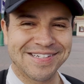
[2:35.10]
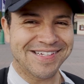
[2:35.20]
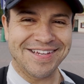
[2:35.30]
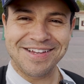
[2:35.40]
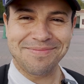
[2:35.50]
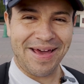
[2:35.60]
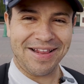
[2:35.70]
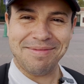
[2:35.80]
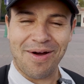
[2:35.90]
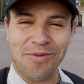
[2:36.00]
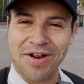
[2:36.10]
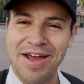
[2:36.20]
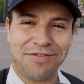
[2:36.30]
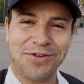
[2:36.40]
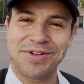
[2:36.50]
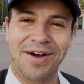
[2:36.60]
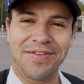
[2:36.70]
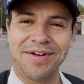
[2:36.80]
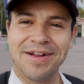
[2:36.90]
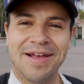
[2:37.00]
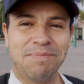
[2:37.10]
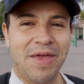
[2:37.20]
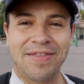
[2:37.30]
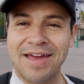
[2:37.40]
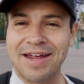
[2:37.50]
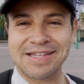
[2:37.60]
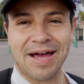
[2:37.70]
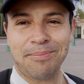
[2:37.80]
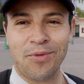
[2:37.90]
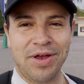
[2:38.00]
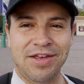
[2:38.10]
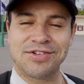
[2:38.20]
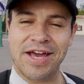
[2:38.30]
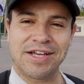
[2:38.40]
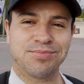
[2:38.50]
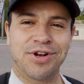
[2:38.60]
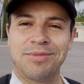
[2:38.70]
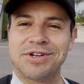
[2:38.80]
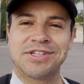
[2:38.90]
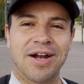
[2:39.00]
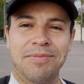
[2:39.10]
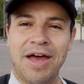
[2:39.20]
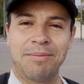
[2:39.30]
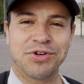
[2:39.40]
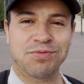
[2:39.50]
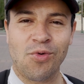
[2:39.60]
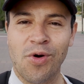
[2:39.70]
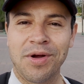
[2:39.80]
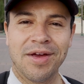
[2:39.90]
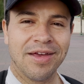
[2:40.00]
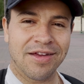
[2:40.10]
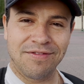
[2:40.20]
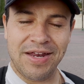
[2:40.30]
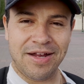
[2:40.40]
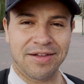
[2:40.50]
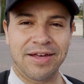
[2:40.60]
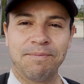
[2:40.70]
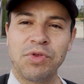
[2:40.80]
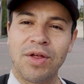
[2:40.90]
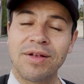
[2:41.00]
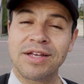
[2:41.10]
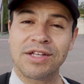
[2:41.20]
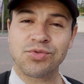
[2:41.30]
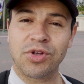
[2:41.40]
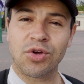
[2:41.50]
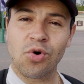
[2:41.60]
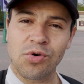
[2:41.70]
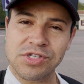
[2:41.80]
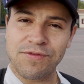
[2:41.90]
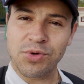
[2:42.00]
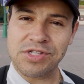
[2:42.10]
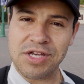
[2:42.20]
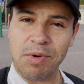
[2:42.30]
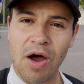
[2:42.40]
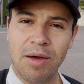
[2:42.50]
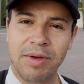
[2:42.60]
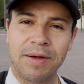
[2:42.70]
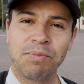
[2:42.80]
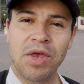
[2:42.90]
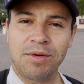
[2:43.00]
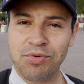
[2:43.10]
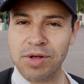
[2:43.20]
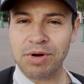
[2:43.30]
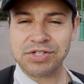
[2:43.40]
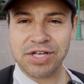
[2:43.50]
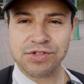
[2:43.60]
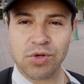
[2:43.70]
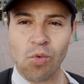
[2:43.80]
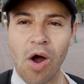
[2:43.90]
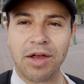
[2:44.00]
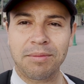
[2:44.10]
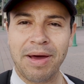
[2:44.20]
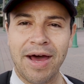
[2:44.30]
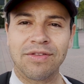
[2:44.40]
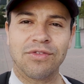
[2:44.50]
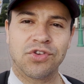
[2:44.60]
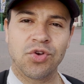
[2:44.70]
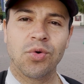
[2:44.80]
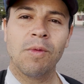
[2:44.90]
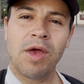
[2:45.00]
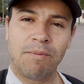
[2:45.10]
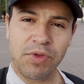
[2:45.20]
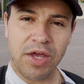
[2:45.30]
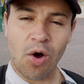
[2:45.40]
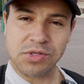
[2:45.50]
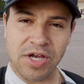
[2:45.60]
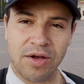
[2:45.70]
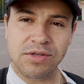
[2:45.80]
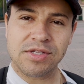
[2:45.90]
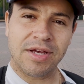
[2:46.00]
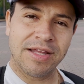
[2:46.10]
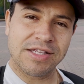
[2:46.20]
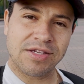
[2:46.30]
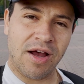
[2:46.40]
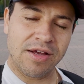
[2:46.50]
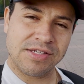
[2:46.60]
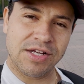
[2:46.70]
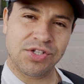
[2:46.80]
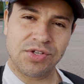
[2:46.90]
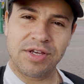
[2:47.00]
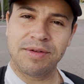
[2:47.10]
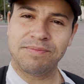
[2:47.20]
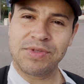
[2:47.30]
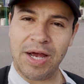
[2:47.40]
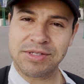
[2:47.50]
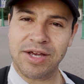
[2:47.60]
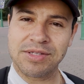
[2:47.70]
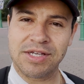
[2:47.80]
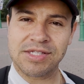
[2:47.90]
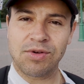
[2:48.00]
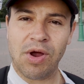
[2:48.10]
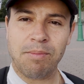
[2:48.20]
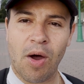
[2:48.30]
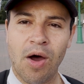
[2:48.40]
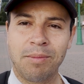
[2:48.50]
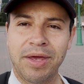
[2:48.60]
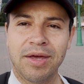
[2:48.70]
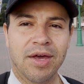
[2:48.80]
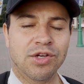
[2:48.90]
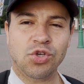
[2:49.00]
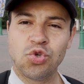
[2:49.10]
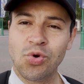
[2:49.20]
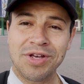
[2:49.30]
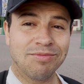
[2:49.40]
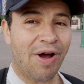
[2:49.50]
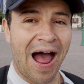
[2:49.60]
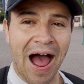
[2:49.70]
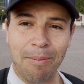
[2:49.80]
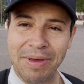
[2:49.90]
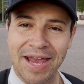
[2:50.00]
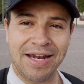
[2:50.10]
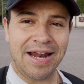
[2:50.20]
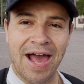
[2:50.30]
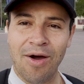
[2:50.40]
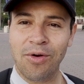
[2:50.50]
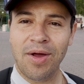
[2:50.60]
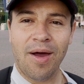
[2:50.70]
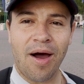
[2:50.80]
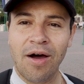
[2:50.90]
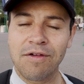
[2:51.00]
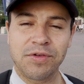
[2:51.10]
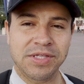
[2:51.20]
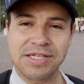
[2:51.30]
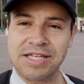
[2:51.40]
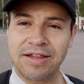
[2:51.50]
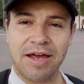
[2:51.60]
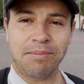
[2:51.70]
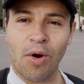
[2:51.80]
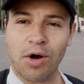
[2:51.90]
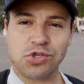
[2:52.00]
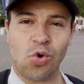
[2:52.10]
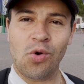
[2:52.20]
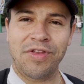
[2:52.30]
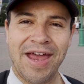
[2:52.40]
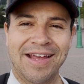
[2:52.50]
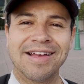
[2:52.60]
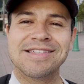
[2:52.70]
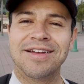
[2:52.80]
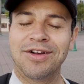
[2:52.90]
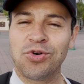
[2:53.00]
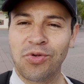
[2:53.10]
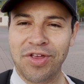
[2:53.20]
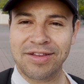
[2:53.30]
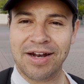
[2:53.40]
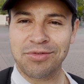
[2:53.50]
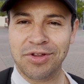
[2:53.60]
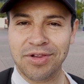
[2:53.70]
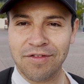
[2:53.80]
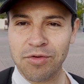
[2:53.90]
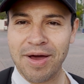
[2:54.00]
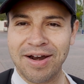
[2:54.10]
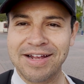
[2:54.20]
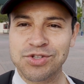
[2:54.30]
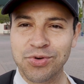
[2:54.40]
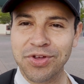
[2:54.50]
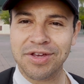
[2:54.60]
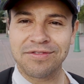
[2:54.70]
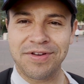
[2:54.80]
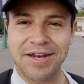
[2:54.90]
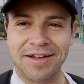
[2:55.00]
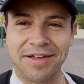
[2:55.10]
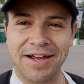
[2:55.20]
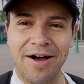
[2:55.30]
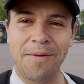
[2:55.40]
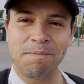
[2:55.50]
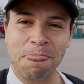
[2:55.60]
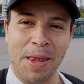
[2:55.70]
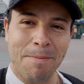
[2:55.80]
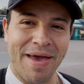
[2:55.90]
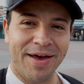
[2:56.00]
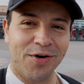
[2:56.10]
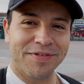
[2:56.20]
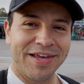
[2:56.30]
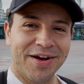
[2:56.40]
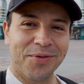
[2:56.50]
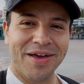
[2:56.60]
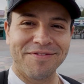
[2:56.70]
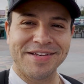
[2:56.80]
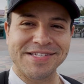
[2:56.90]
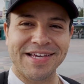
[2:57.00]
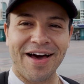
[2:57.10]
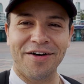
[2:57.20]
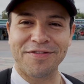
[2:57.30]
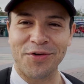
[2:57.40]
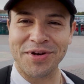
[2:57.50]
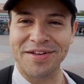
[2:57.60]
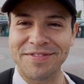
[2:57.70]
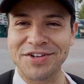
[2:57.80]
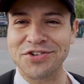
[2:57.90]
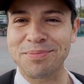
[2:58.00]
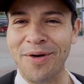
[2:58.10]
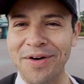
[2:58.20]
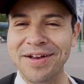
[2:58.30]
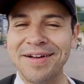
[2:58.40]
see you bang them out one after another, and then at that point your day is pretty much set up that much more conveniently. The other thing that's really cool is if you could see behind me, pretty much there's the walking path to the hotels, and that's essentially downtown Disney right behind me. So you can hop in and out of Disneyland parks all day, and that's the other cool thing that I really love about it. It's really convenient. Like, I'll pan over here, we have Disney California Adventure Park.